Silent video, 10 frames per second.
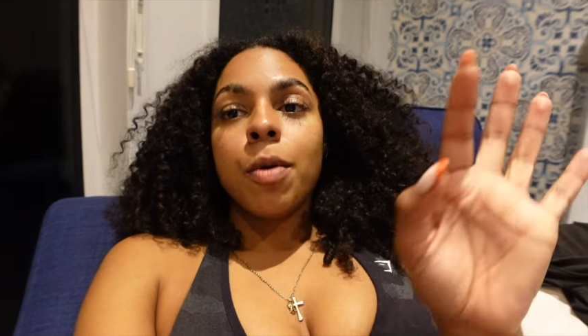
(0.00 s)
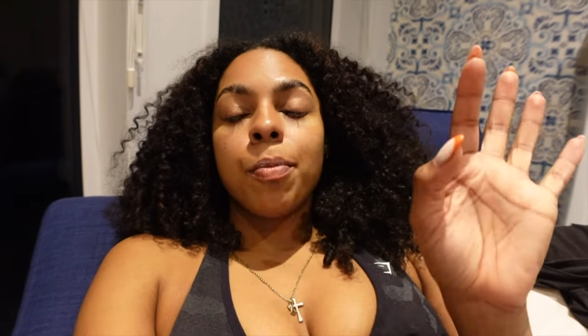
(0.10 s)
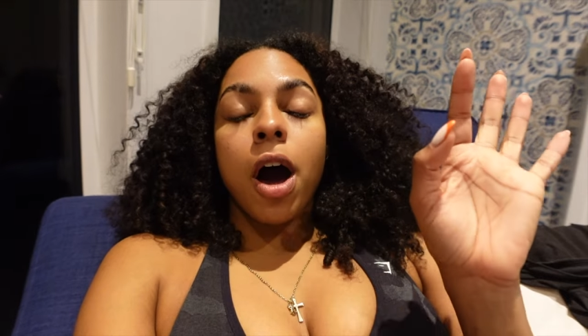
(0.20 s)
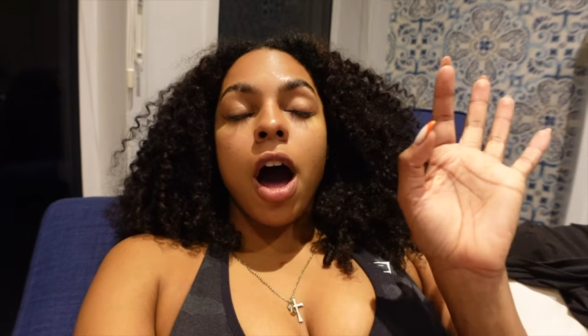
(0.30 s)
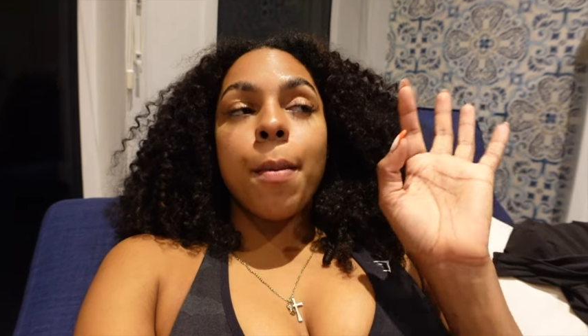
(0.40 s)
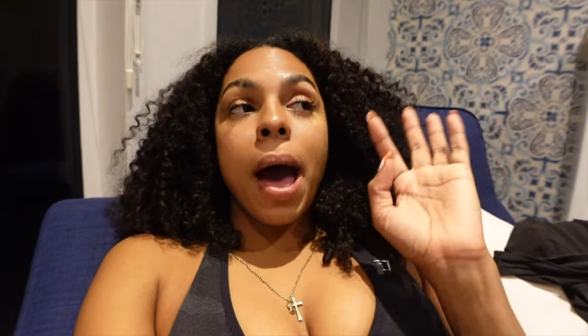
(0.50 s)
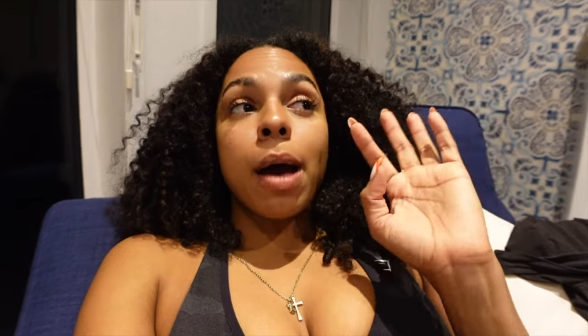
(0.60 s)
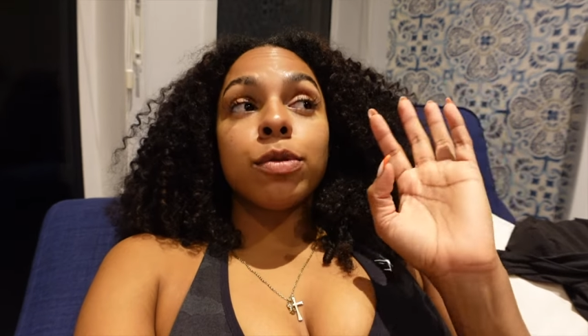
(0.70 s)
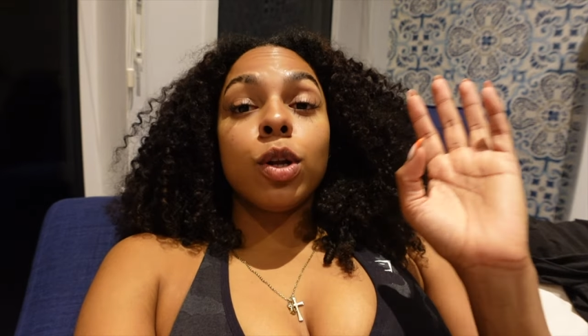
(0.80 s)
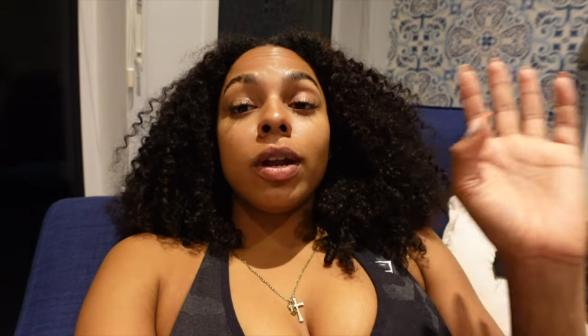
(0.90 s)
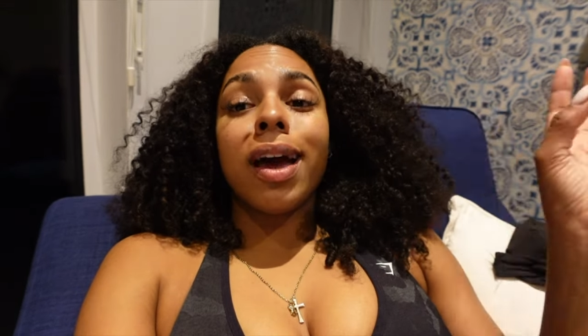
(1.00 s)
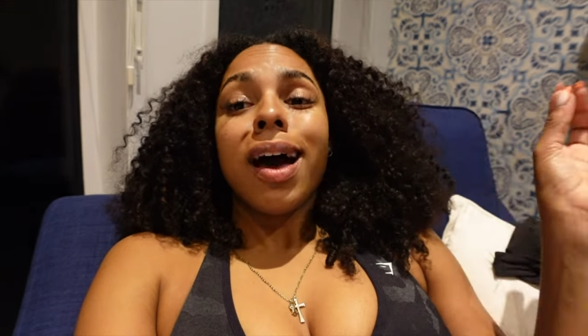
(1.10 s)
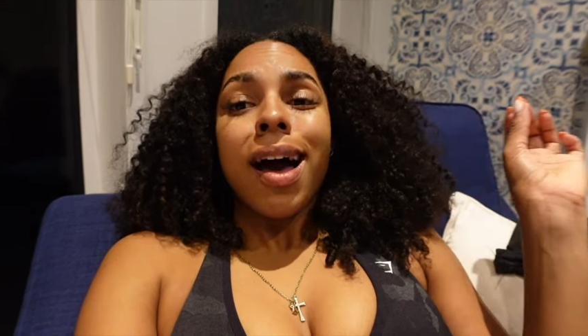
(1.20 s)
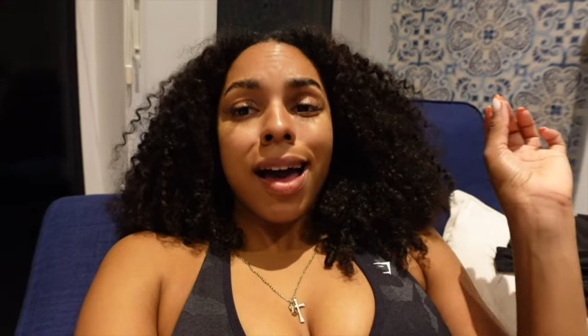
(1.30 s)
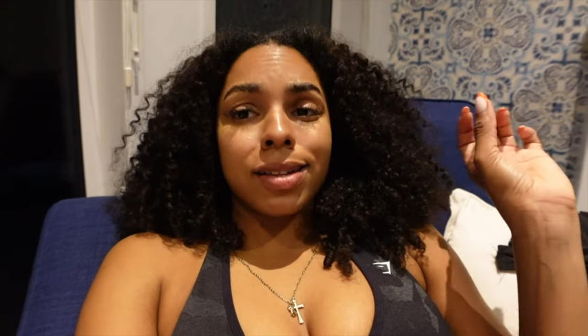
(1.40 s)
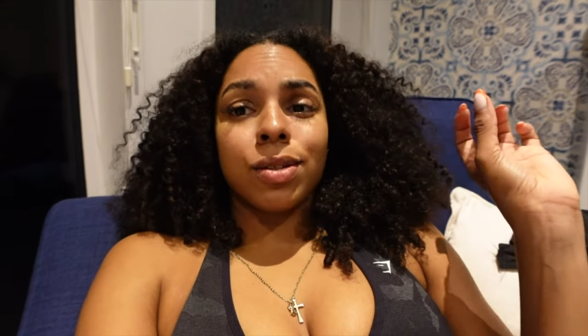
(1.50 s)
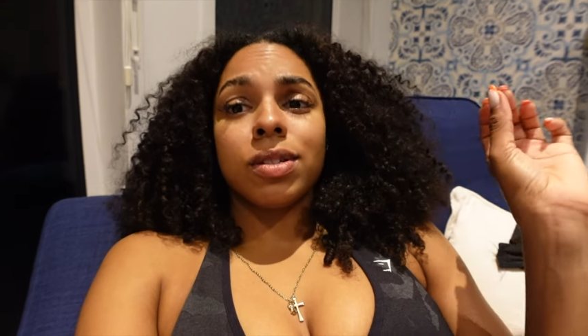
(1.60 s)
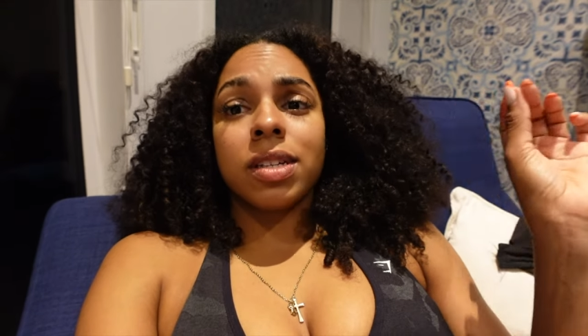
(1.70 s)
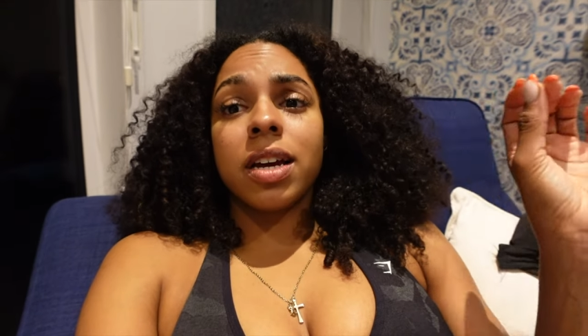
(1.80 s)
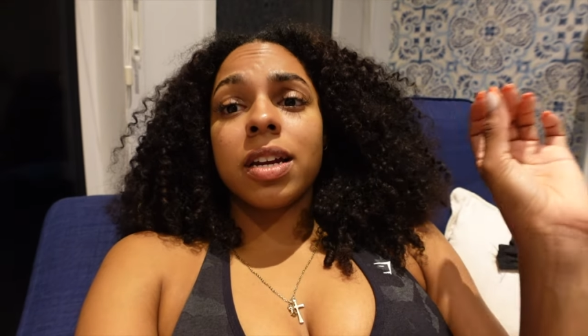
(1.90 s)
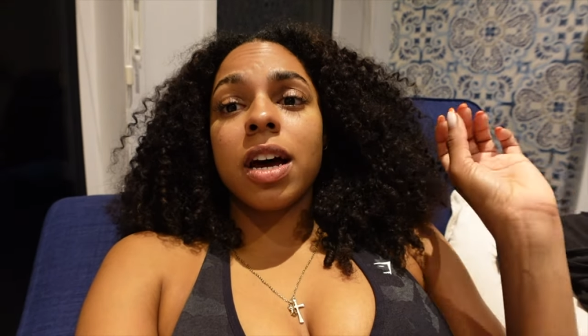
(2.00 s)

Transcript: but I'm absolutely exhausted.